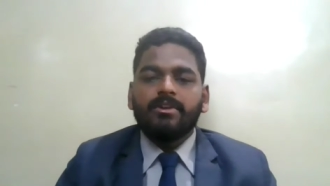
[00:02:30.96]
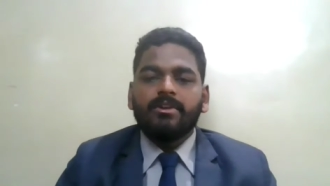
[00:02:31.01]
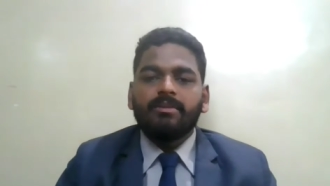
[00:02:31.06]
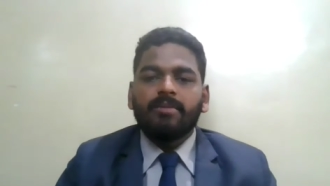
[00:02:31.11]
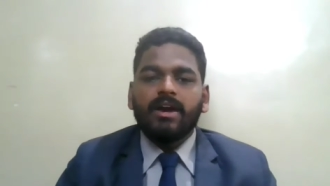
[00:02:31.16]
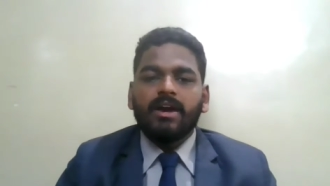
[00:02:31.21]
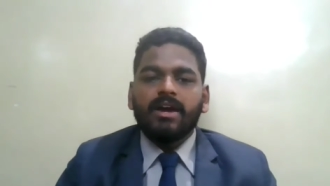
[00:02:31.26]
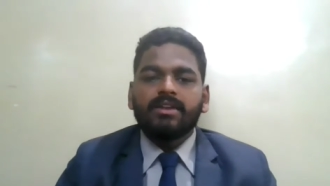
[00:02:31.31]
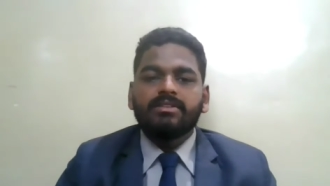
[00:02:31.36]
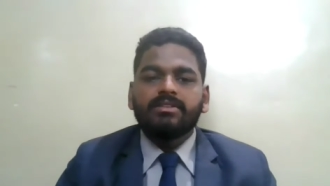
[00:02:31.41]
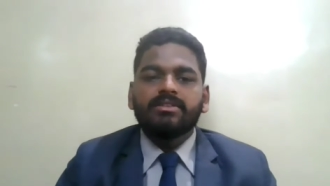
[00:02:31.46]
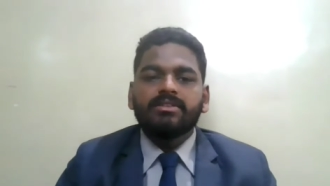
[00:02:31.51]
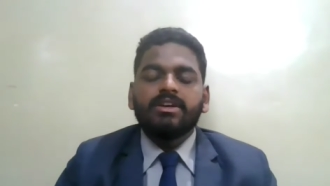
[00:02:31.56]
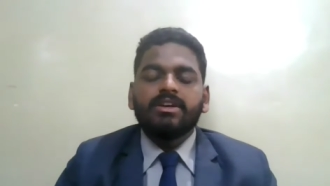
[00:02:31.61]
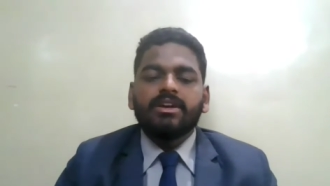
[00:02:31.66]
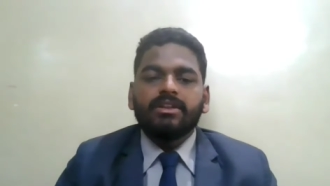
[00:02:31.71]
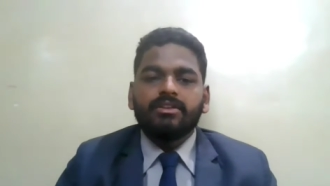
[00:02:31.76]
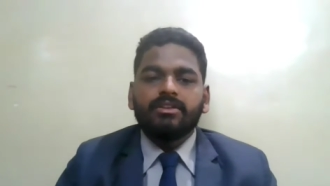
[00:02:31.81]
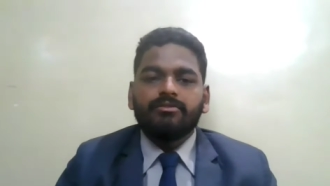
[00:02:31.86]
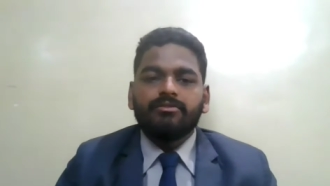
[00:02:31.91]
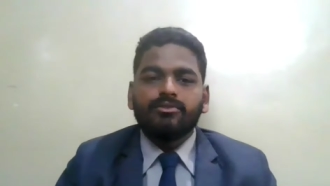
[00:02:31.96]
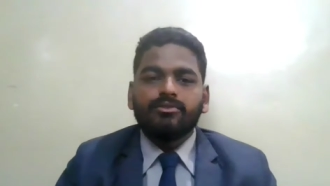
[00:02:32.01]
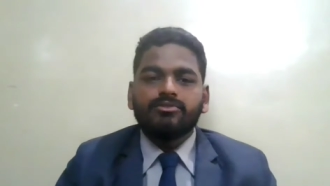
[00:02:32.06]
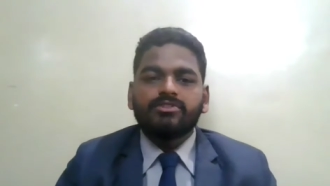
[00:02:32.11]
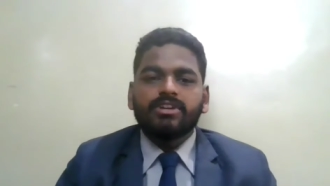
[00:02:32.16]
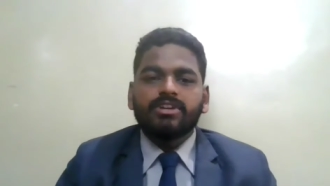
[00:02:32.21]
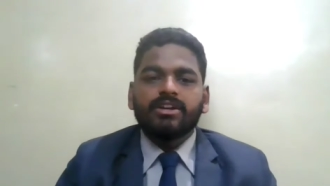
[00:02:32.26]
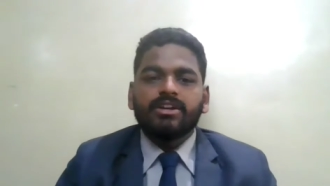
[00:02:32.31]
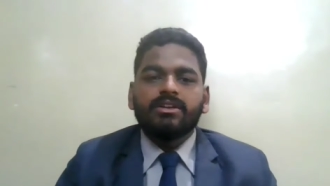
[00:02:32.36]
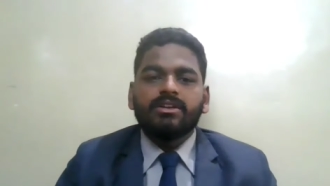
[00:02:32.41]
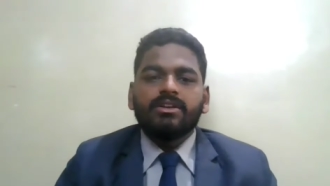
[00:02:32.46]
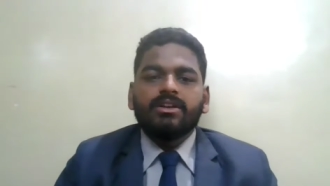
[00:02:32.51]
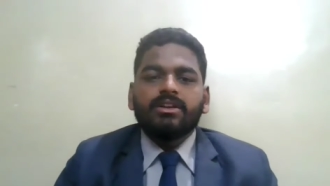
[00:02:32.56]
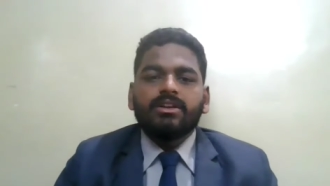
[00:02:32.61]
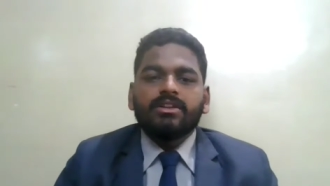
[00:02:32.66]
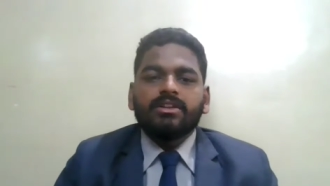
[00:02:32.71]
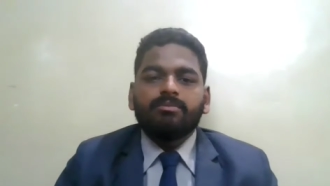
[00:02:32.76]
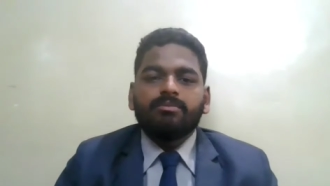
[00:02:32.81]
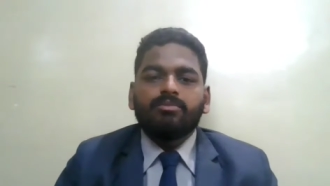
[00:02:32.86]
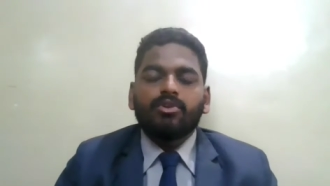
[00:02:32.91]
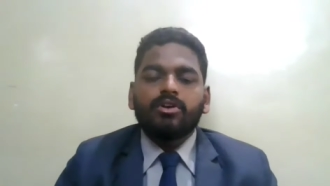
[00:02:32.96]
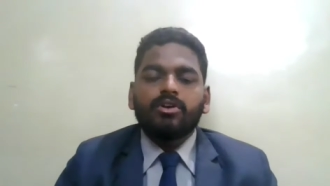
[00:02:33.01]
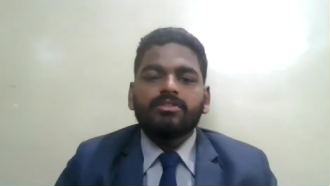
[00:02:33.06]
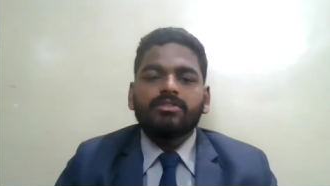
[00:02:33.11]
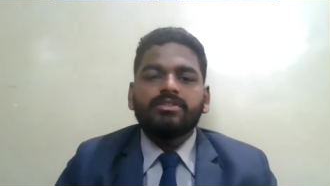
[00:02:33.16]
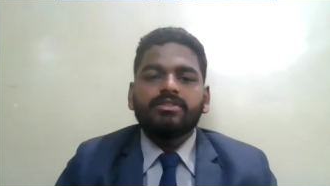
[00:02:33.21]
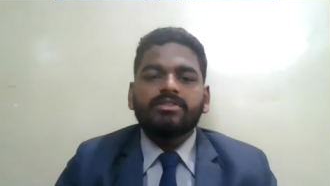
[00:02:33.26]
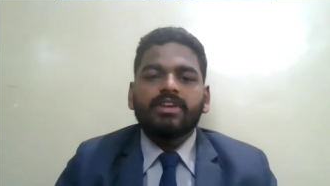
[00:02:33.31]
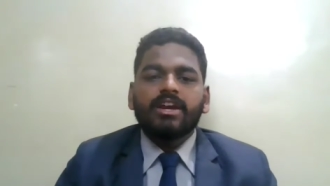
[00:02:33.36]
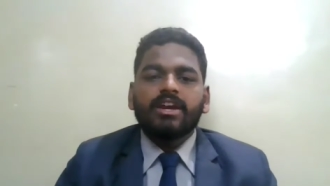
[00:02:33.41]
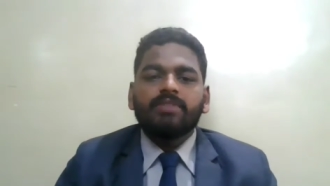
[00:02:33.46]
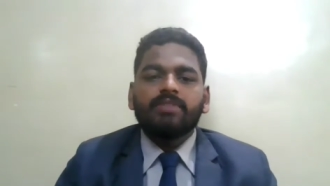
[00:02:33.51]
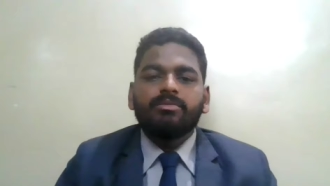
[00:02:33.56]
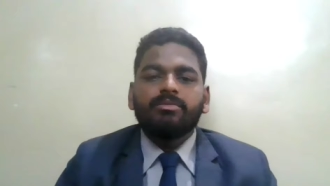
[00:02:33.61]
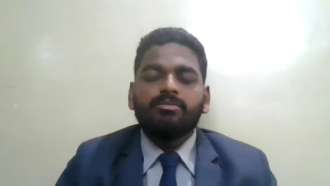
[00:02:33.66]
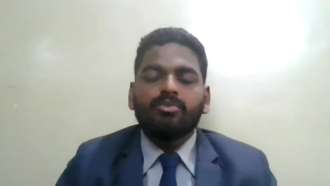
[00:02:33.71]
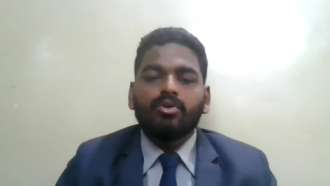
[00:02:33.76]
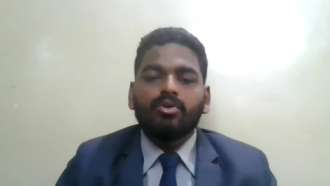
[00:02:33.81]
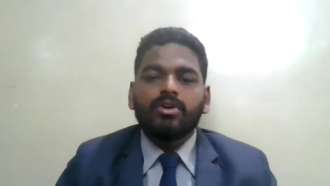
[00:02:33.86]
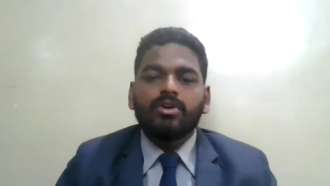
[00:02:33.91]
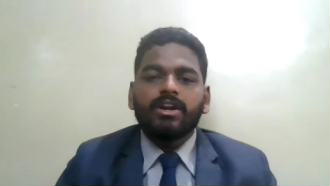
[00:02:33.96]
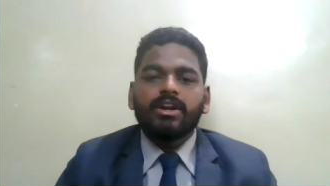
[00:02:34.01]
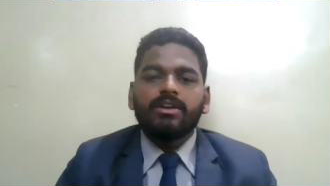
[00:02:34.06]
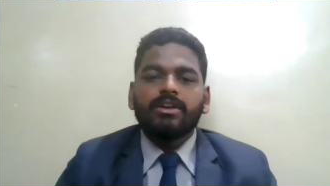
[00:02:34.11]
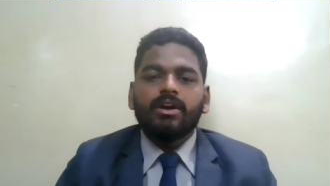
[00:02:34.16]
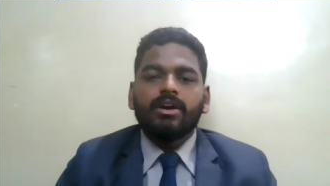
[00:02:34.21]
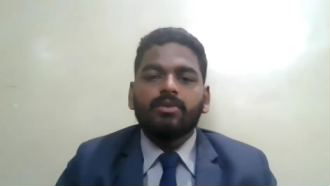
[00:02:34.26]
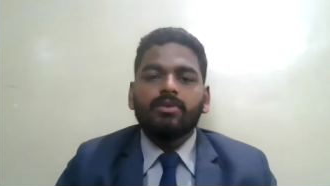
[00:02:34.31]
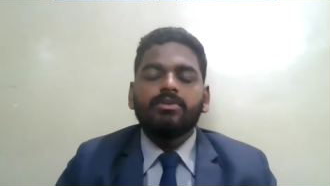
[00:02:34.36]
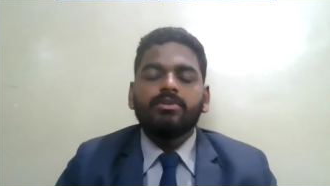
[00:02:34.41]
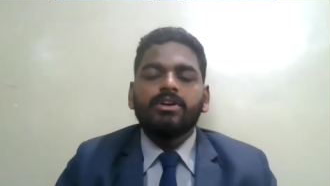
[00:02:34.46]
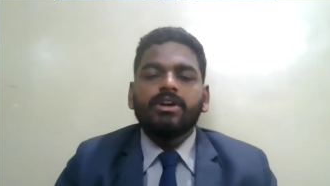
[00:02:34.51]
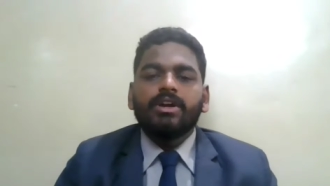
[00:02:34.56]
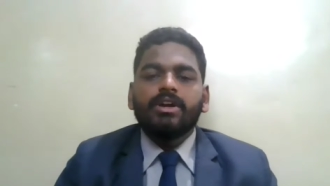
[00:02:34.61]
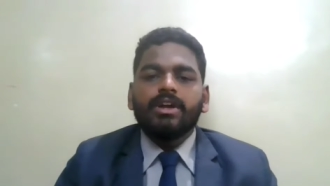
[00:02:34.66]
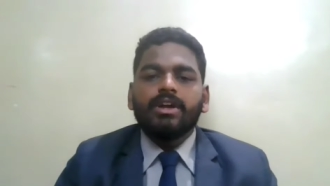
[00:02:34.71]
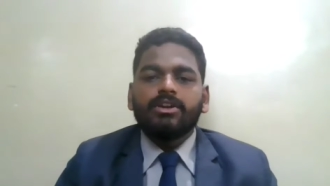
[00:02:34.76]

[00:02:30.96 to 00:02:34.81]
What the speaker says: demands in the future, the process can be broken down